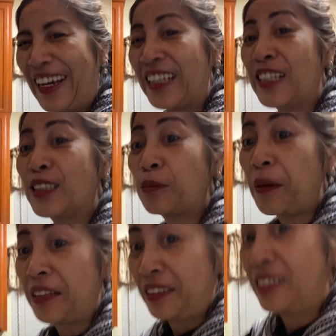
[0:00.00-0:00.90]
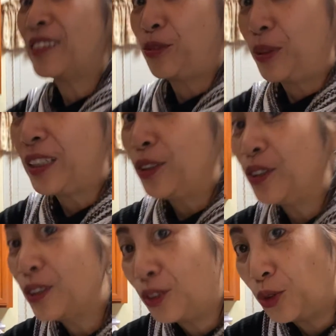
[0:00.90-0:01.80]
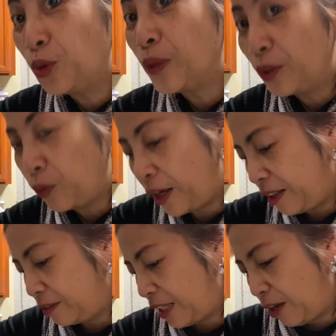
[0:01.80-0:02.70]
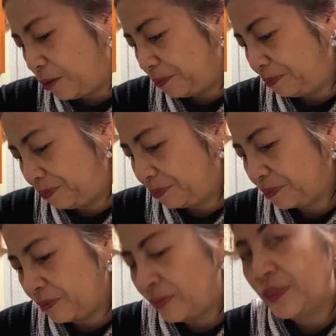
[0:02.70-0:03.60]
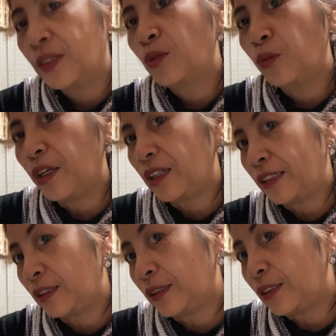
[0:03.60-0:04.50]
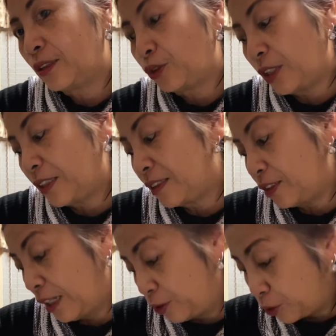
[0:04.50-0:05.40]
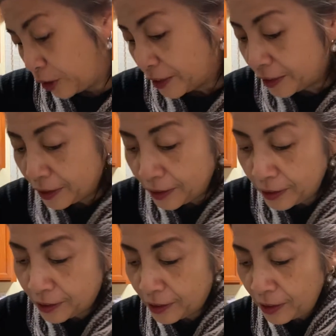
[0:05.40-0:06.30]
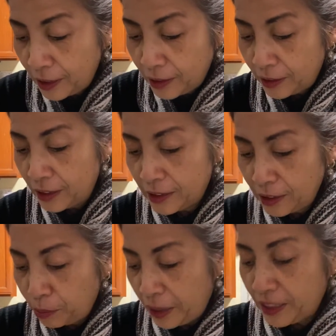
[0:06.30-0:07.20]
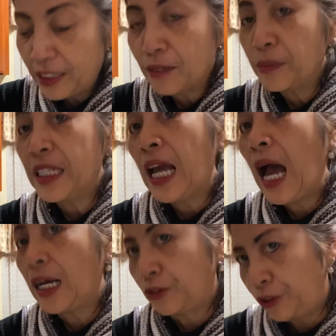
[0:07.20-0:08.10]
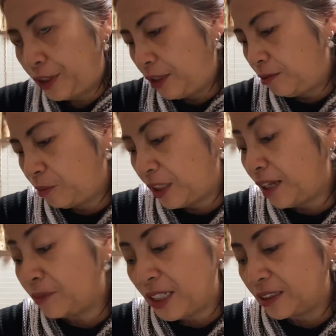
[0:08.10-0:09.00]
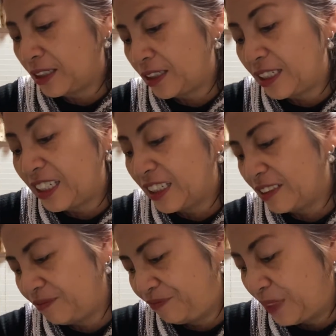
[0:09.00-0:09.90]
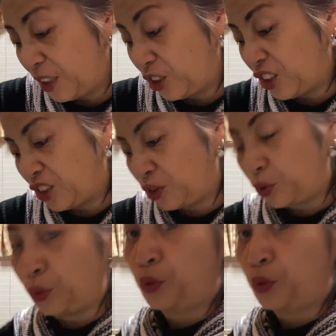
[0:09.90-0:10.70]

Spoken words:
can smell that it's really doing well now. Well, as you can see, this is making me hungry, but I'm not gonna eat because it's too,